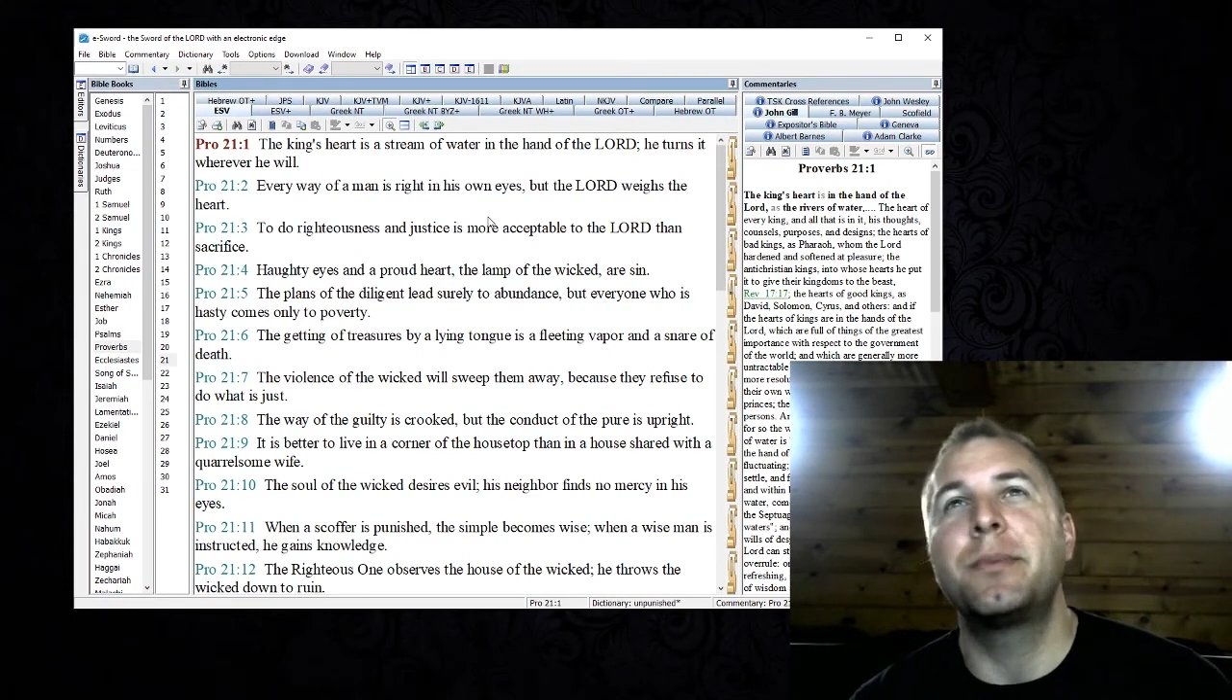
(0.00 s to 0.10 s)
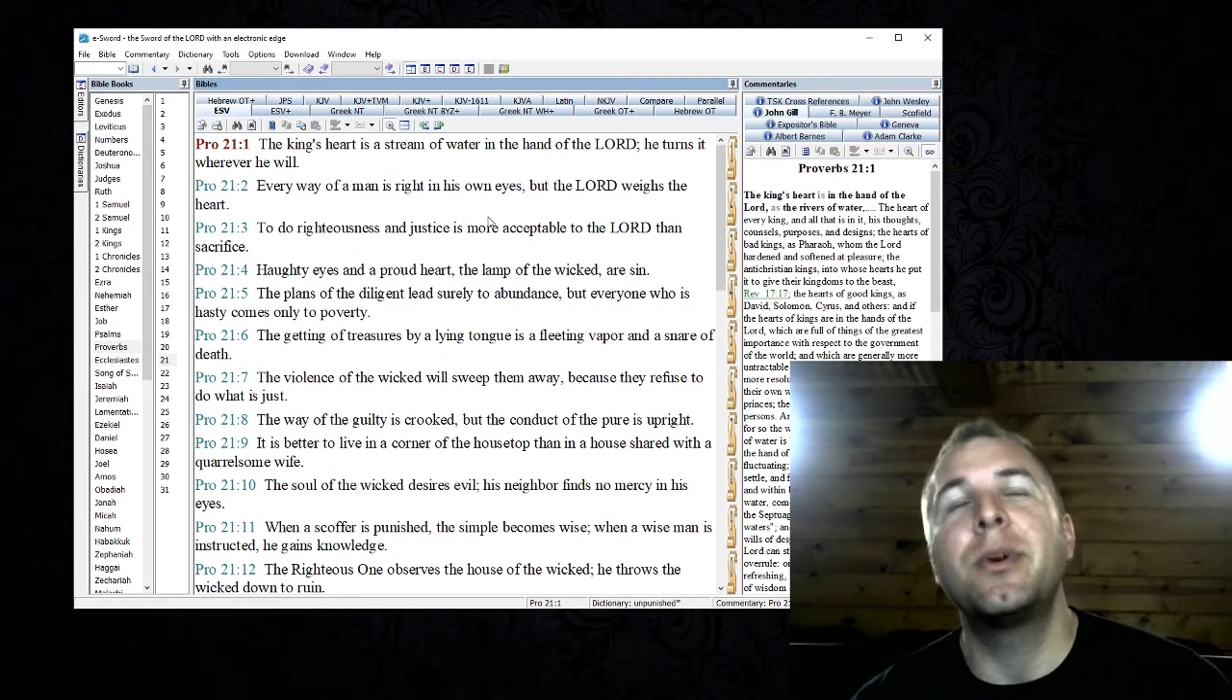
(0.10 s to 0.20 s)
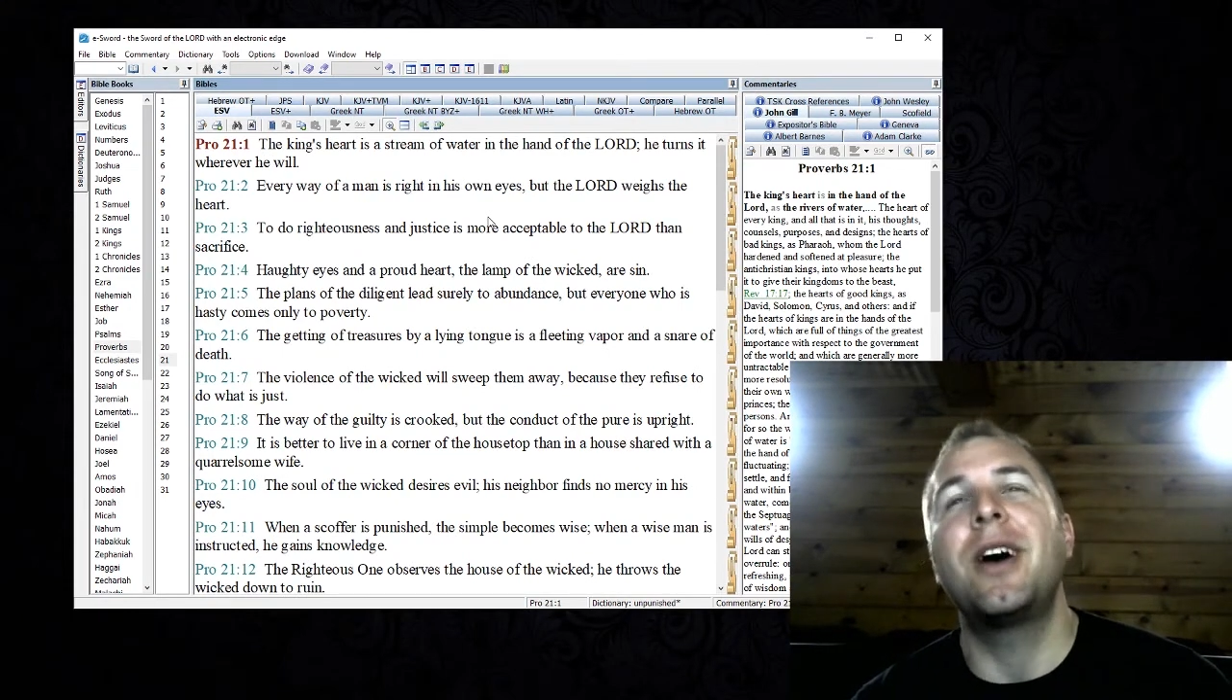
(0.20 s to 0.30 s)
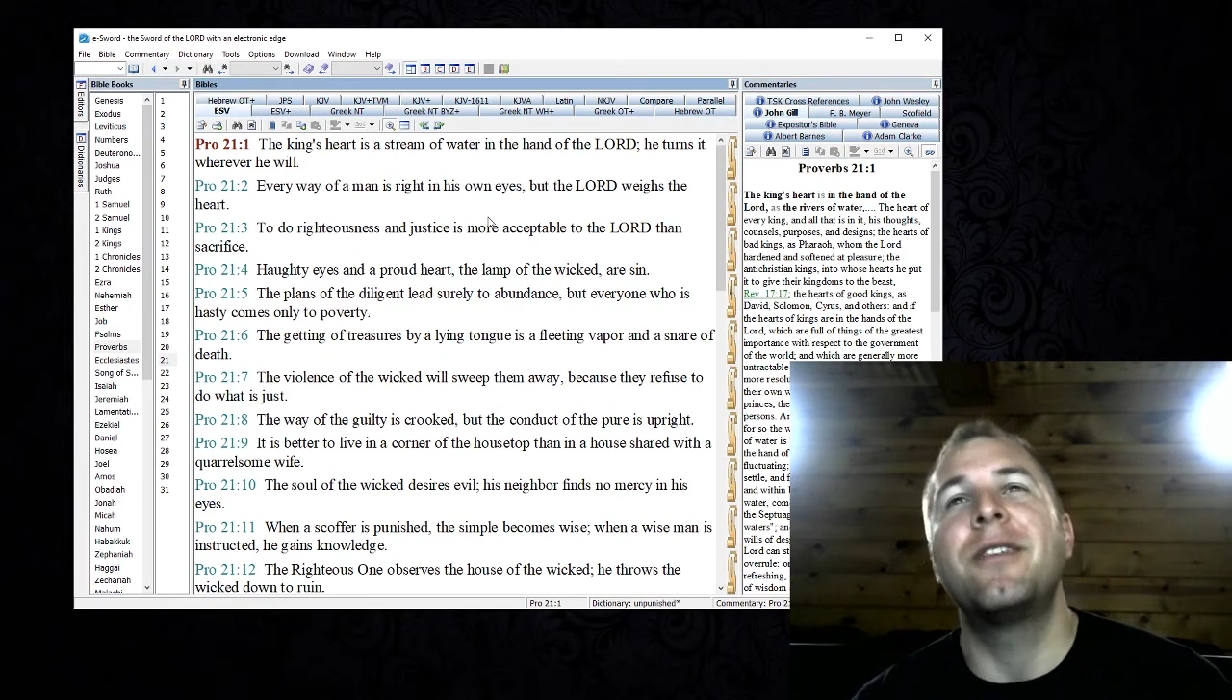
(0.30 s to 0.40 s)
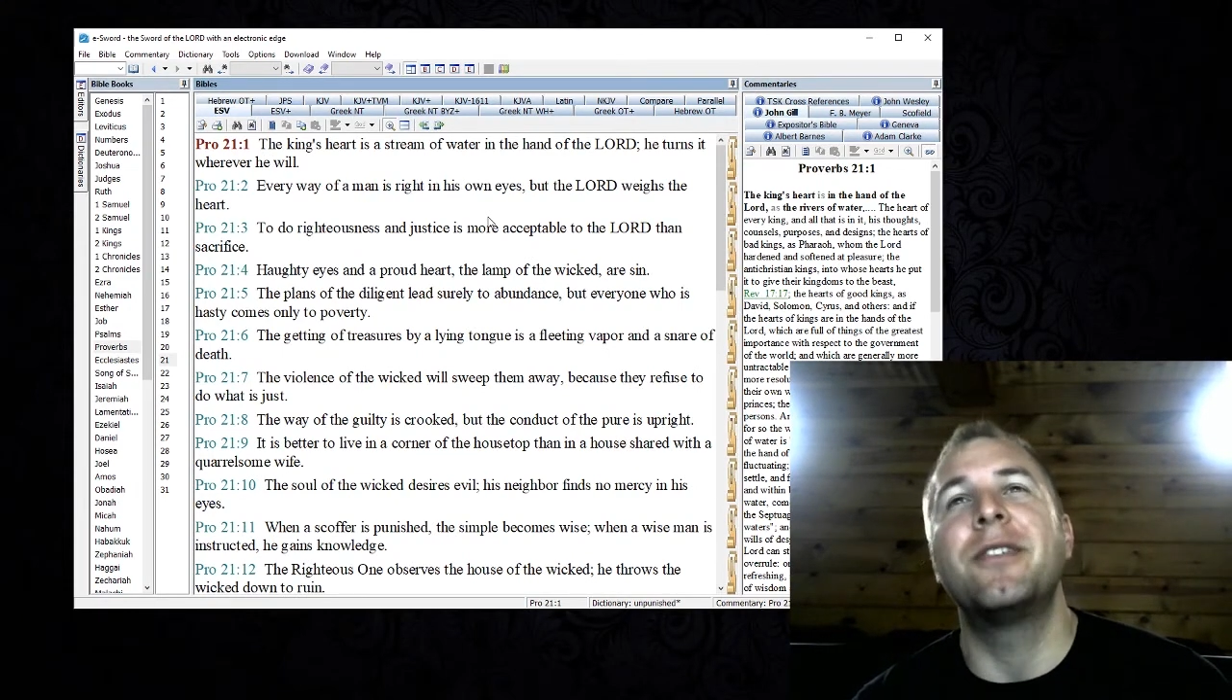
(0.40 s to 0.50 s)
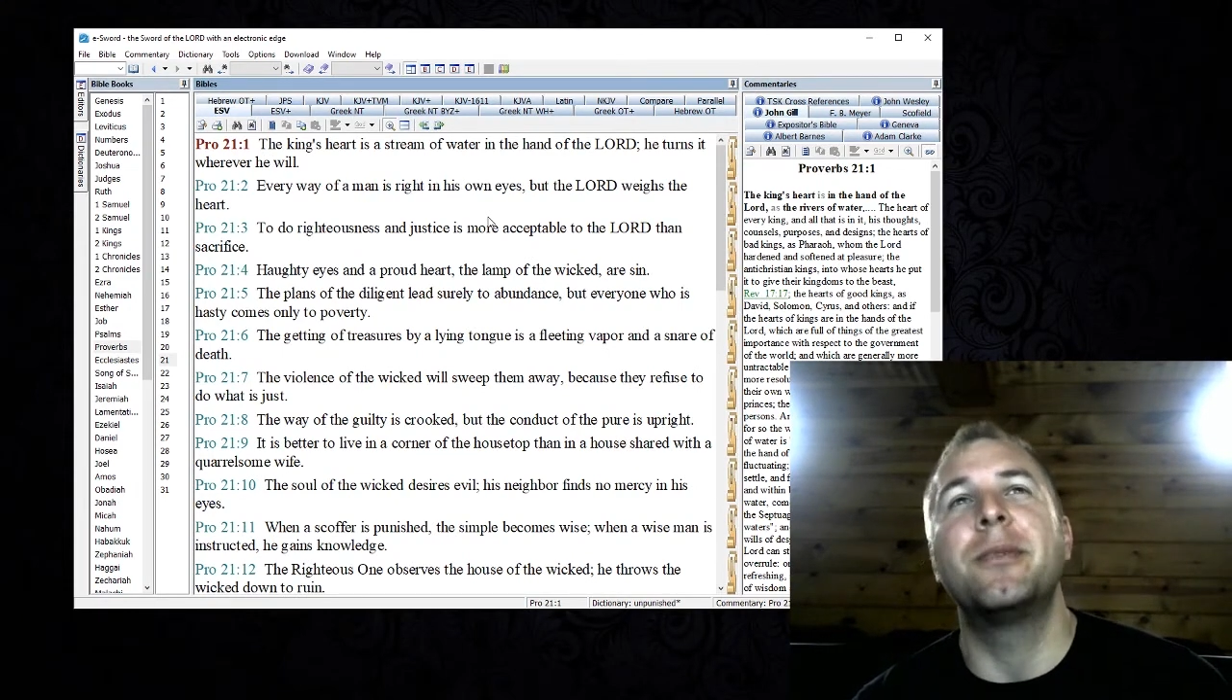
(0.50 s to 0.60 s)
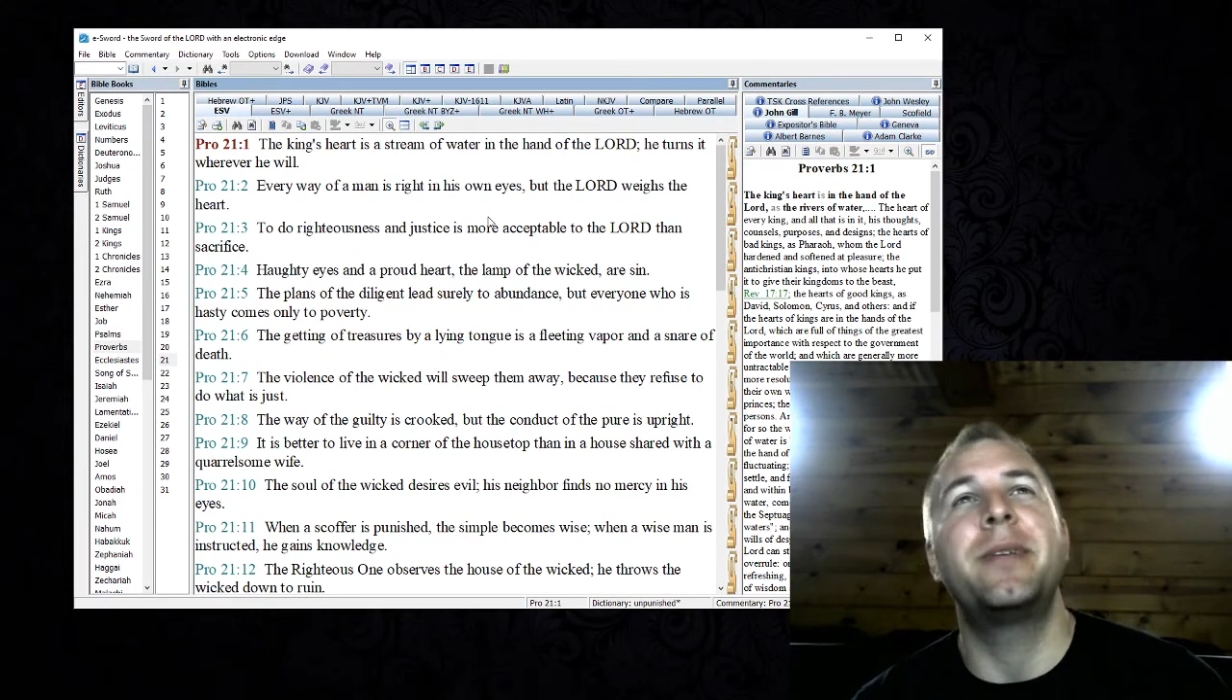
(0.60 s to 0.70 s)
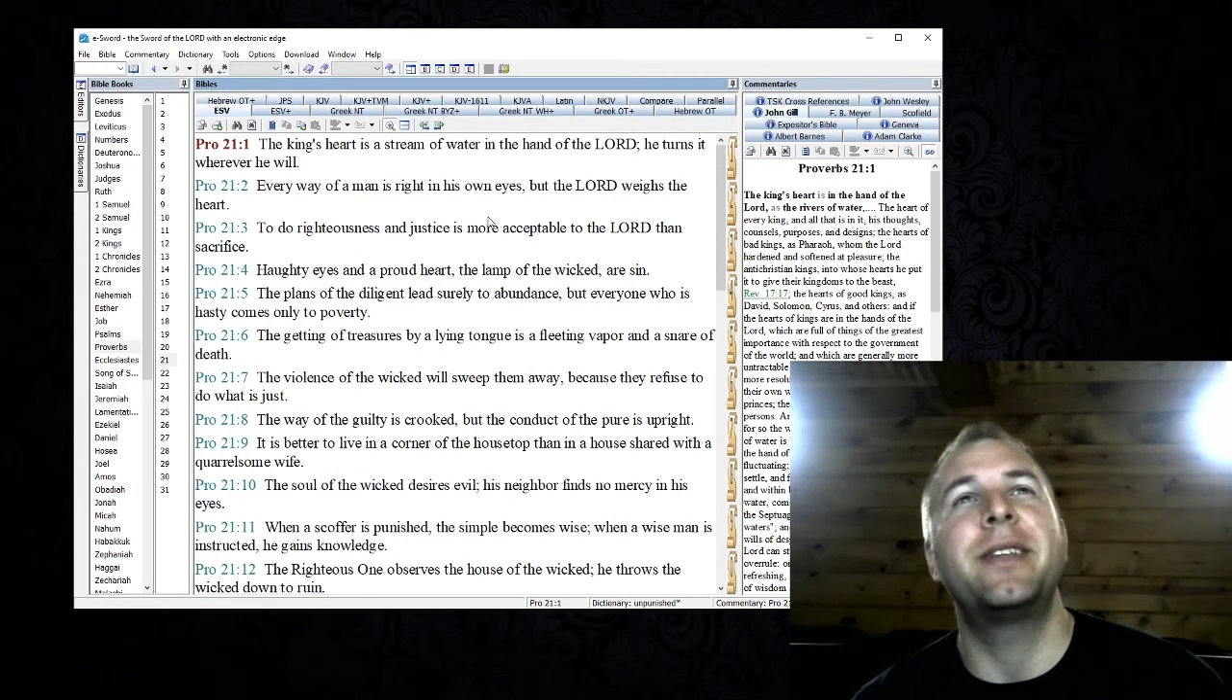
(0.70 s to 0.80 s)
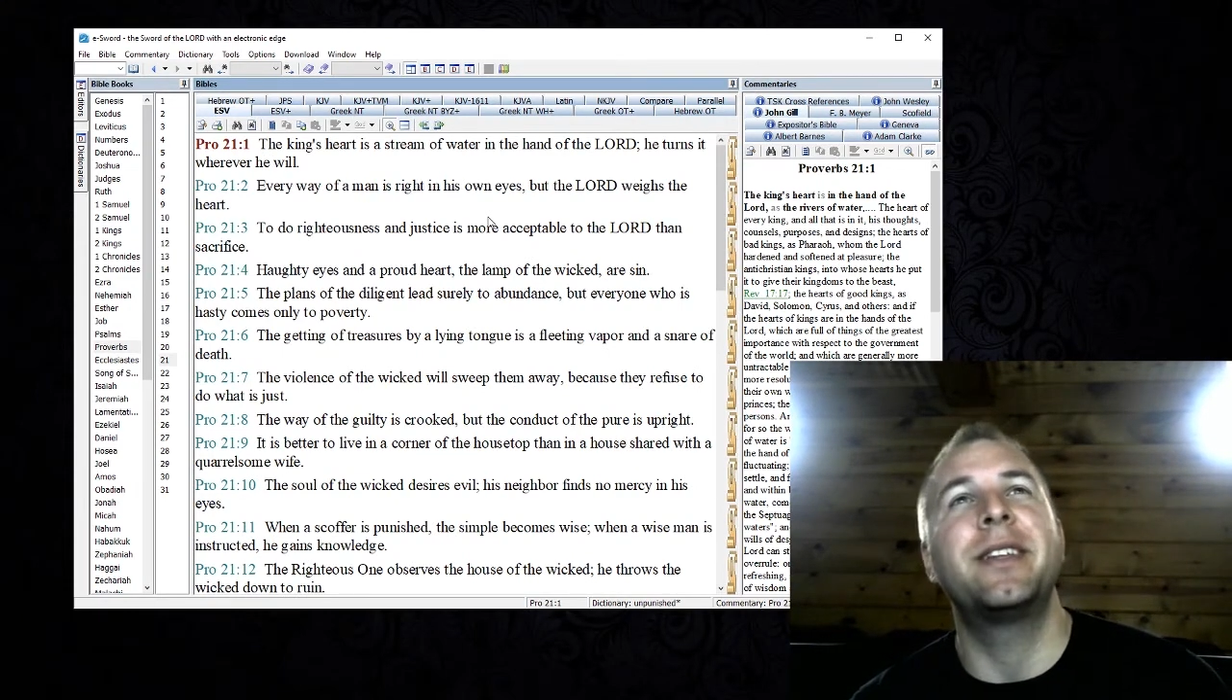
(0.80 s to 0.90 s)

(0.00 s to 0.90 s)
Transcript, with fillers: proverb that